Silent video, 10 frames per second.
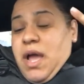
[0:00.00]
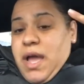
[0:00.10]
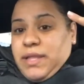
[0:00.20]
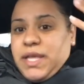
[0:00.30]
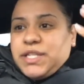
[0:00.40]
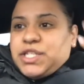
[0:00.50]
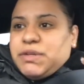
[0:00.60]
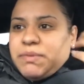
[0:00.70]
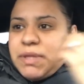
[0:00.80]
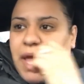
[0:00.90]
and then
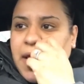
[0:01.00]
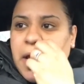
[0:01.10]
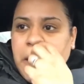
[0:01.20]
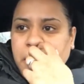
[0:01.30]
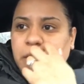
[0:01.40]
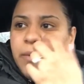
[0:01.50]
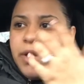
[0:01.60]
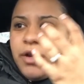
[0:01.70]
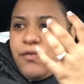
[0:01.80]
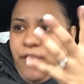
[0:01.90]
she would like you know
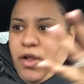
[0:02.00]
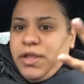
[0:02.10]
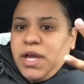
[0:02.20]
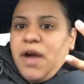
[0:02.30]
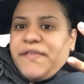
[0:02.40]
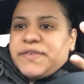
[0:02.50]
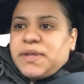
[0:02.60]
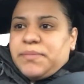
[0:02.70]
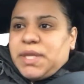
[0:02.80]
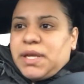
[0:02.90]
when you're falling off of
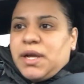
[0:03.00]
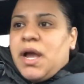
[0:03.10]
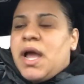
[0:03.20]
something